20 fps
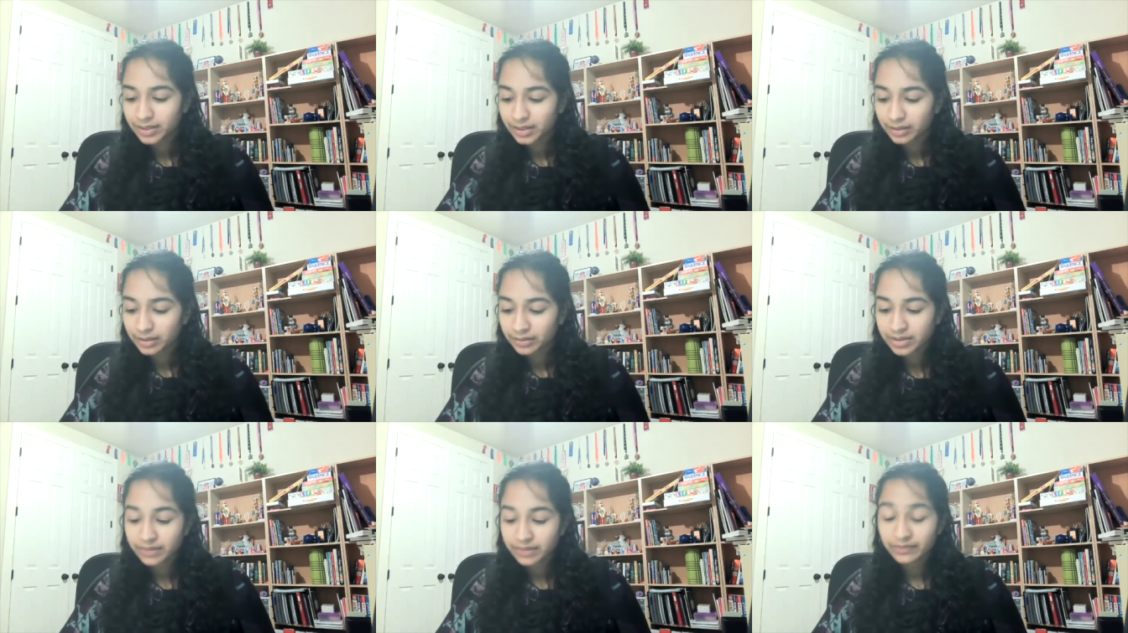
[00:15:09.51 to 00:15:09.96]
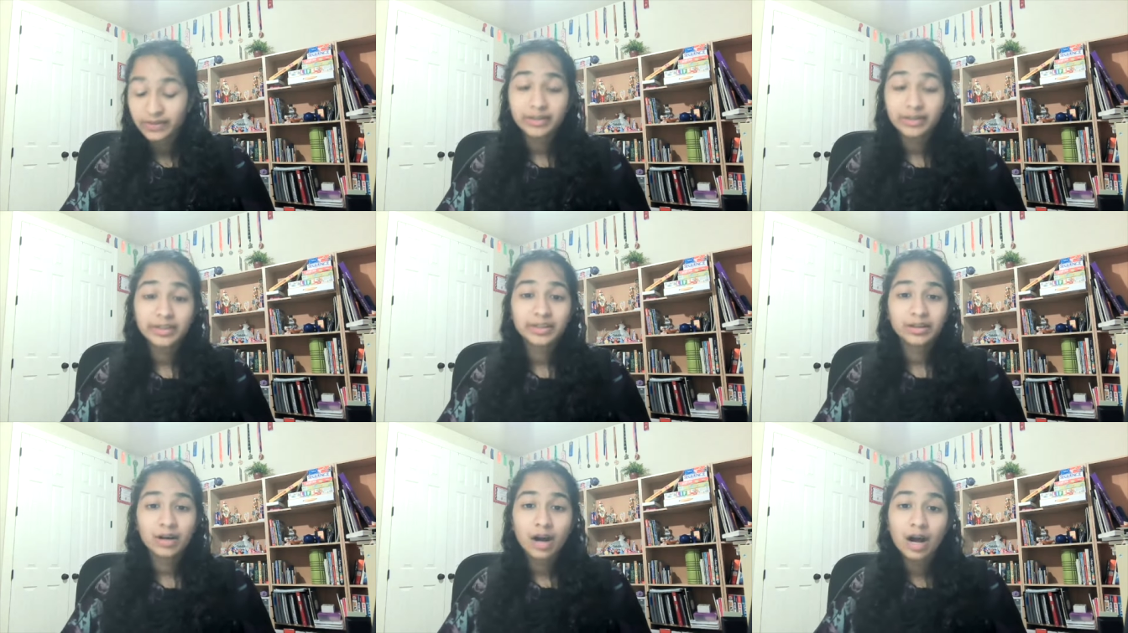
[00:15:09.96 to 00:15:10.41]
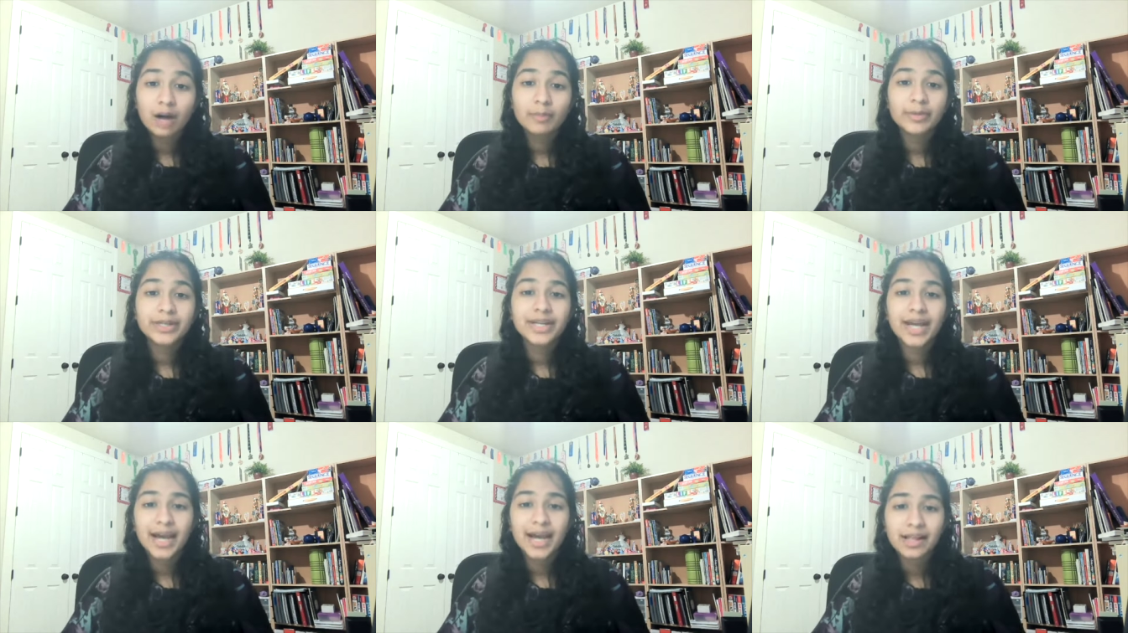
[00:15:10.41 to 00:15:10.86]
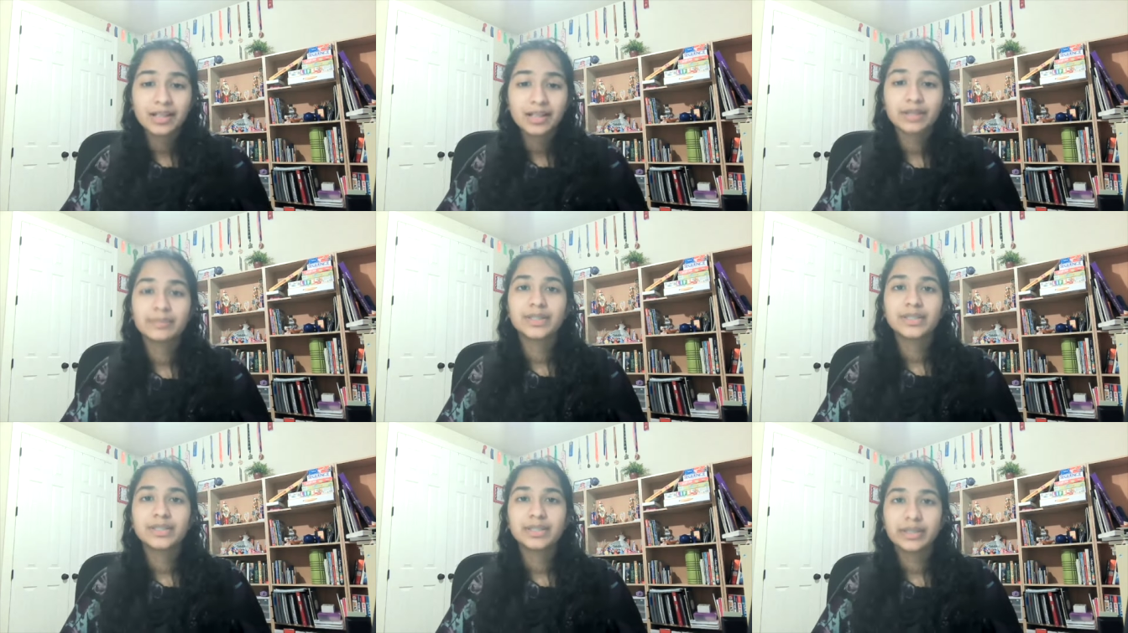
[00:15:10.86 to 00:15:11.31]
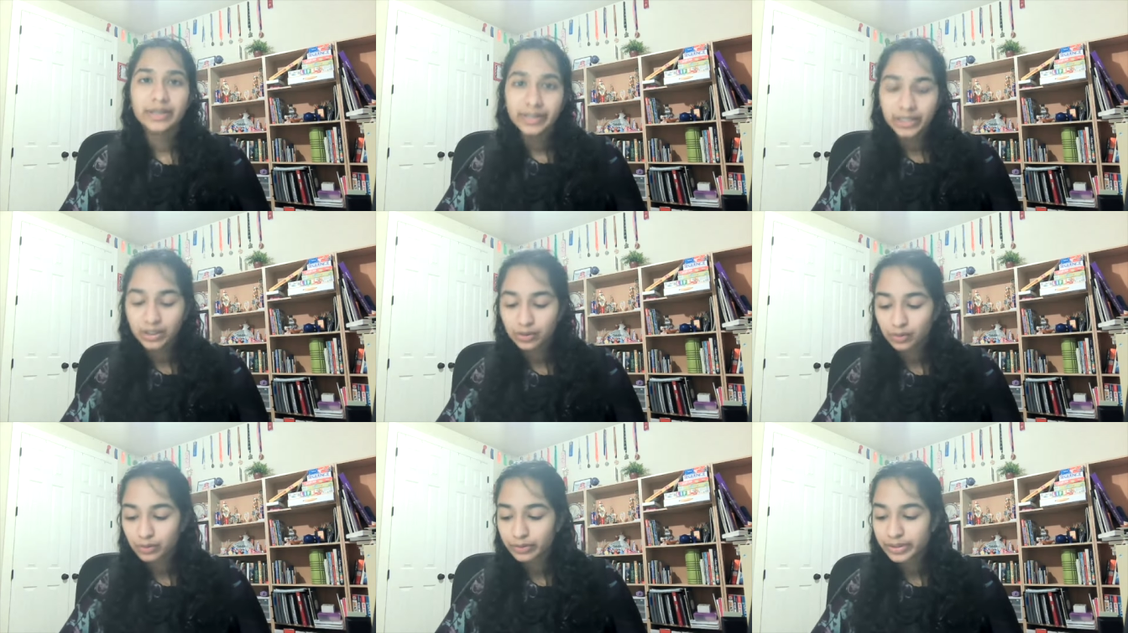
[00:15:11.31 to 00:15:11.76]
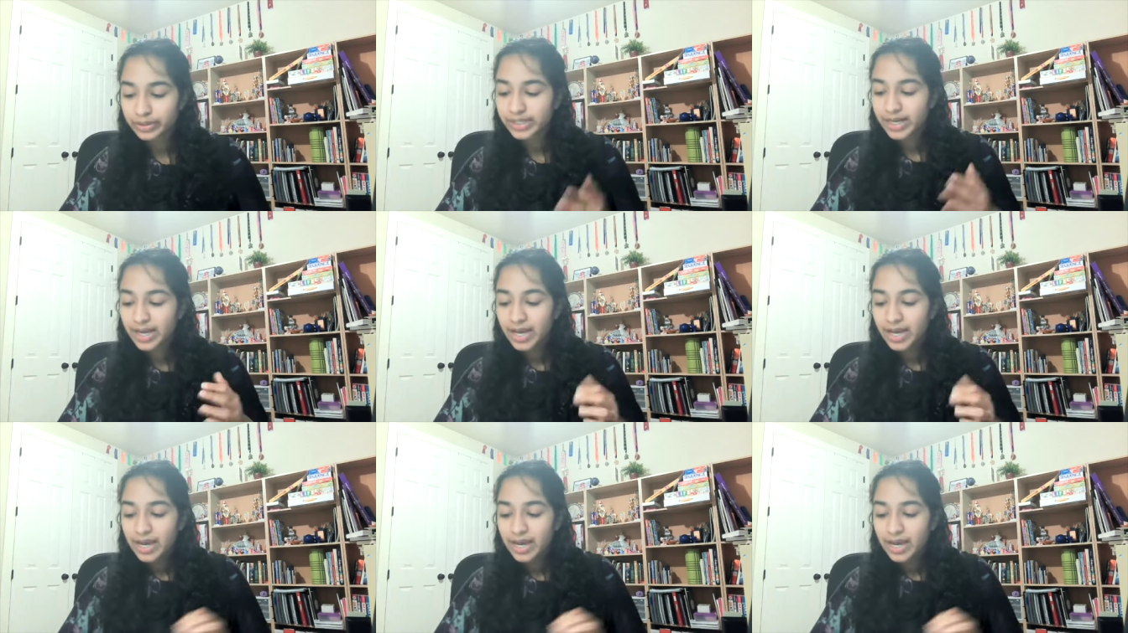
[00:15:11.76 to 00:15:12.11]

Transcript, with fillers: there is a very common element used,